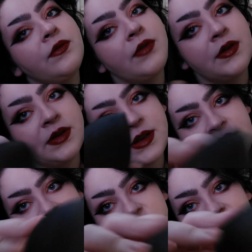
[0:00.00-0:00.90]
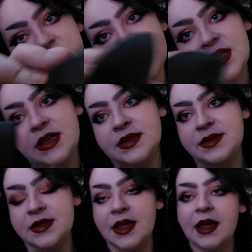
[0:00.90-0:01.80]
foundation
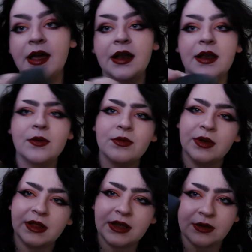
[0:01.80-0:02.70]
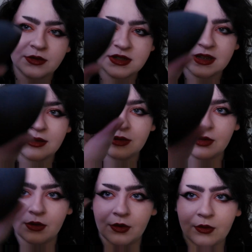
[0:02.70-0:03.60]
is that it really goes like a
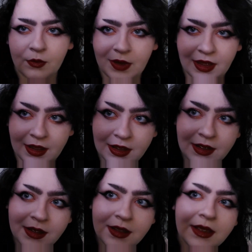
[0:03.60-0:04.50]
long way.